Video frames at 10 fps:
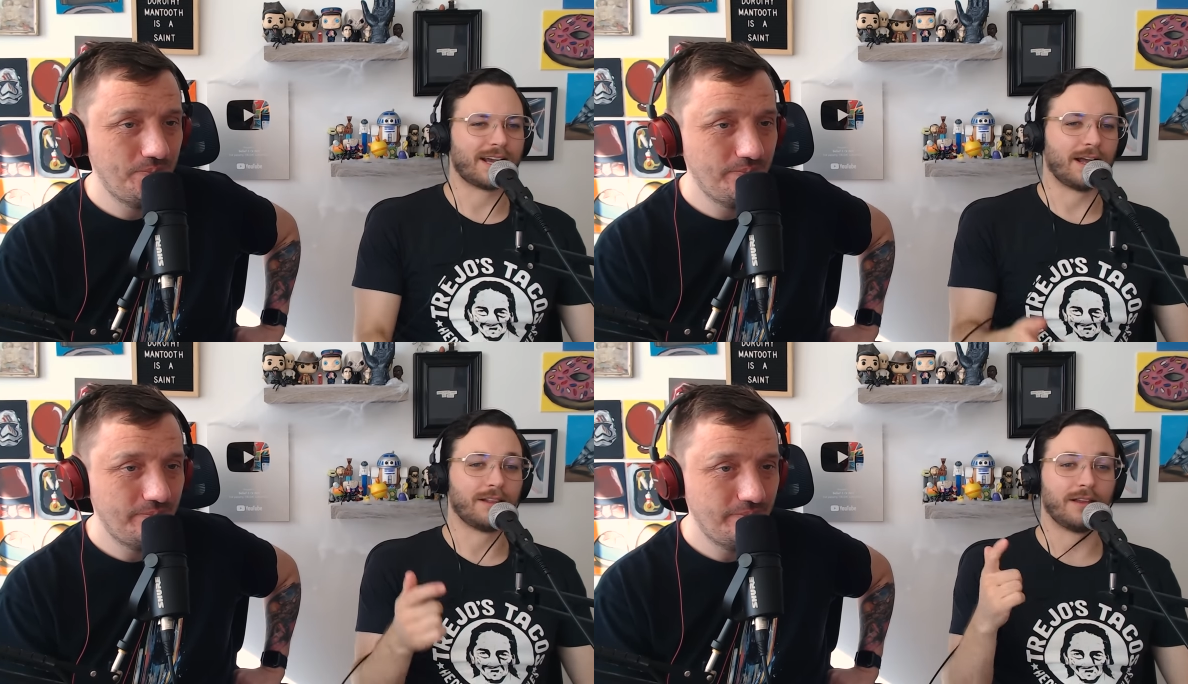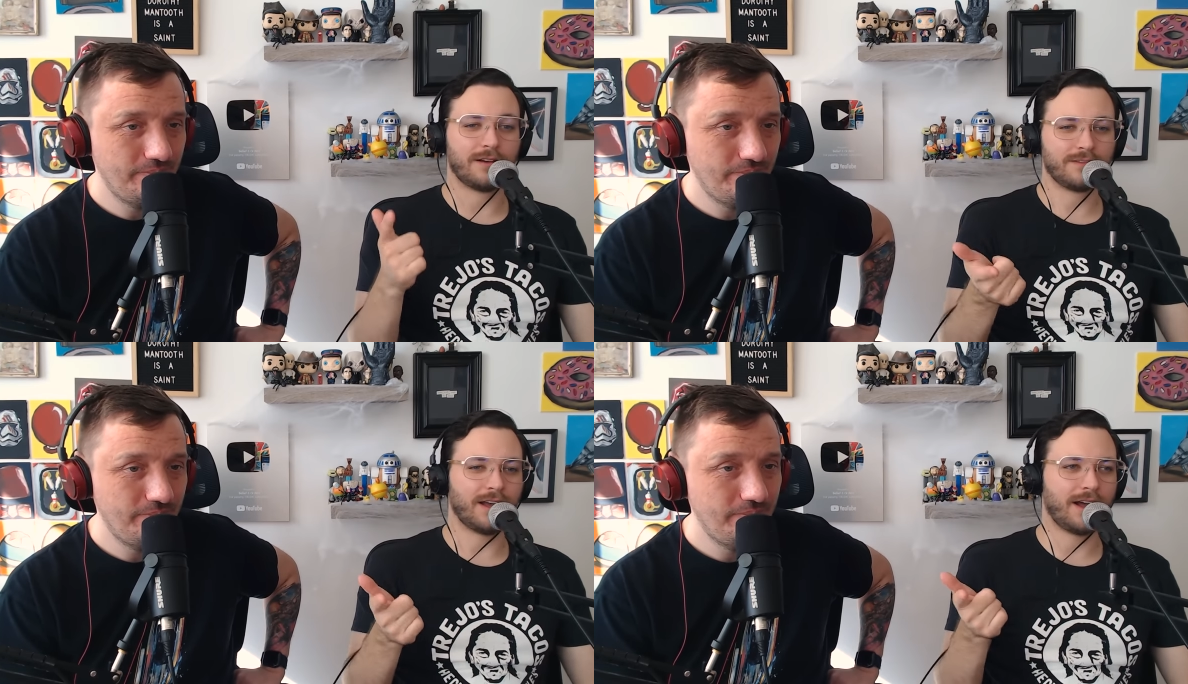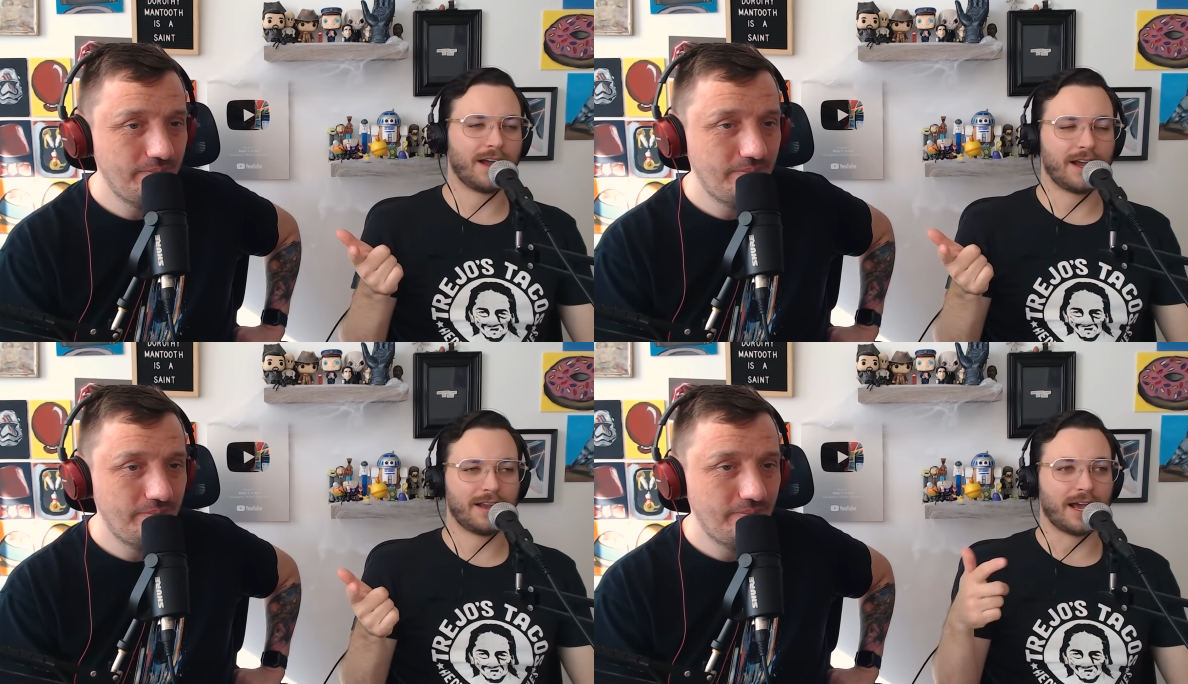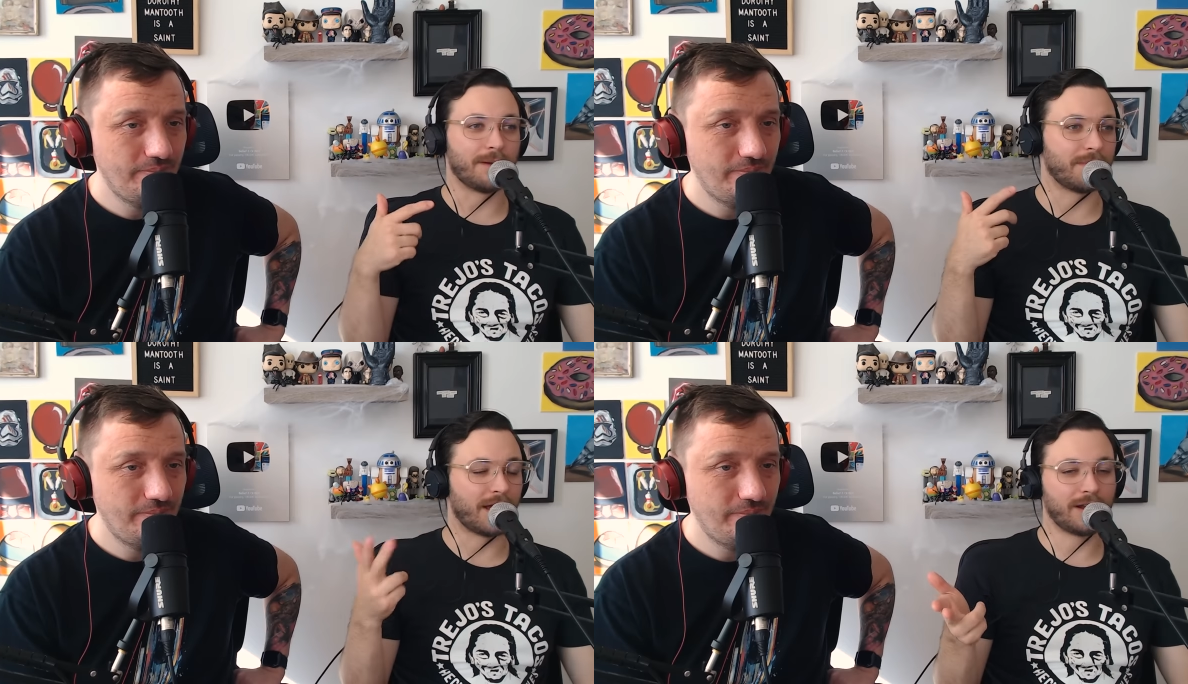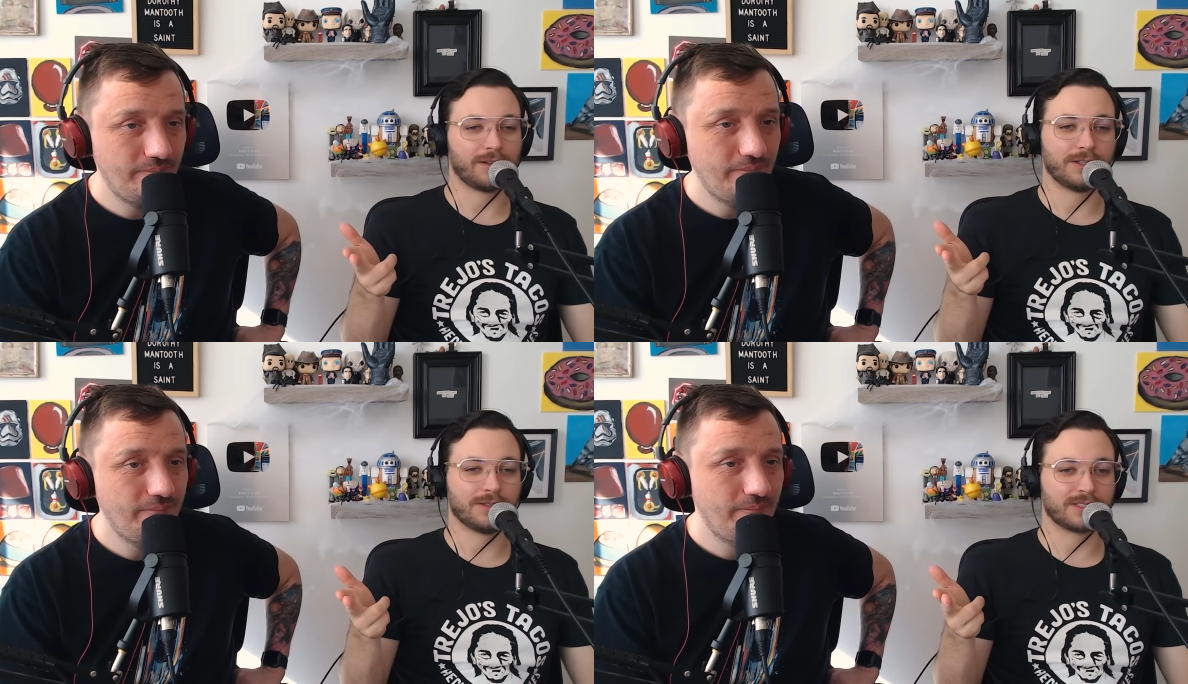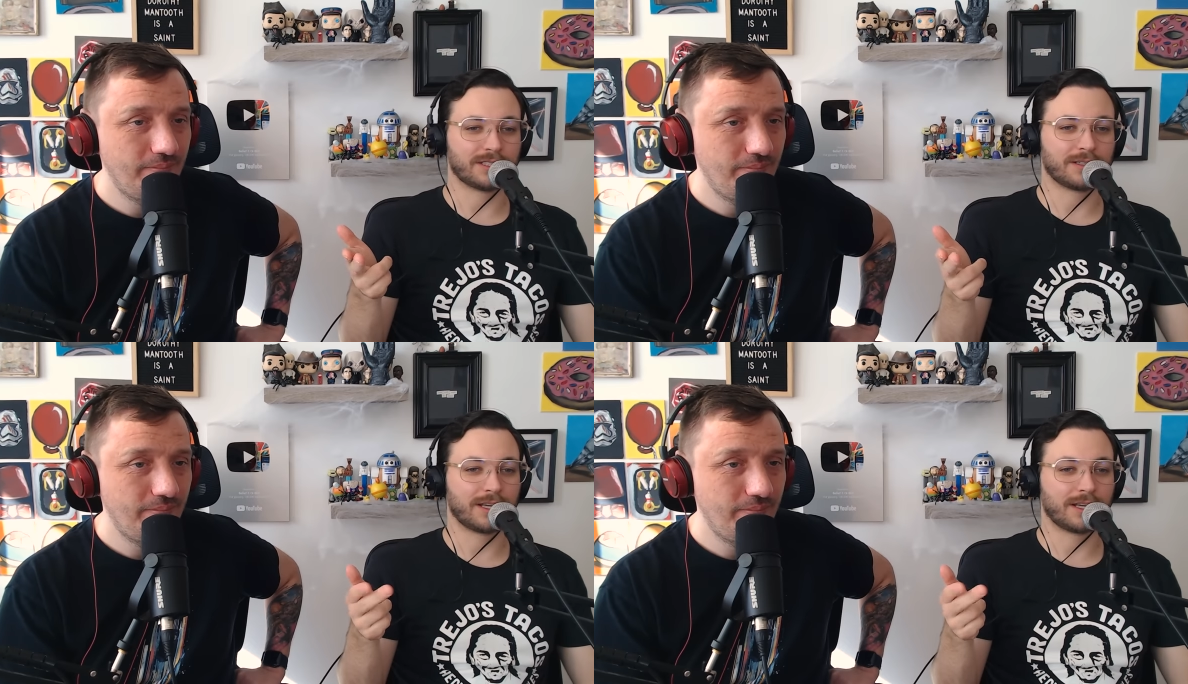Speaker 1: love God. I'm not a loser because